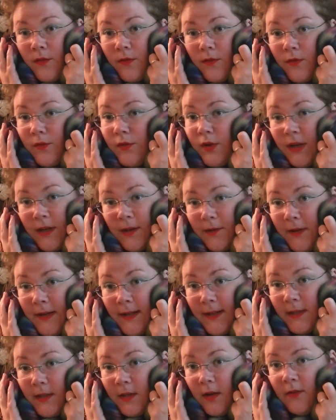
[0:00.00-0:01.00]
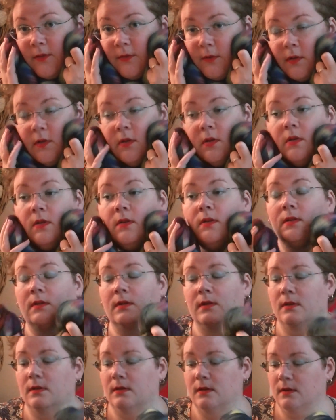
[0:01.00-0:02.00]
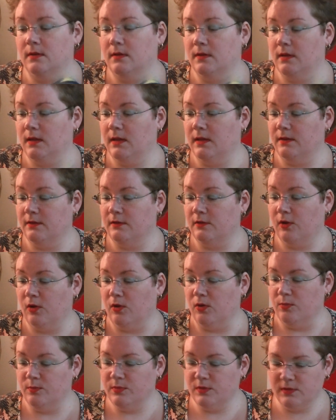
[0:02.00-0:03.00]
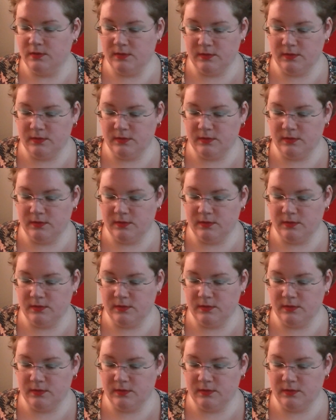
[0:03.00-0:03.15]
Really, really soft. And it's combed,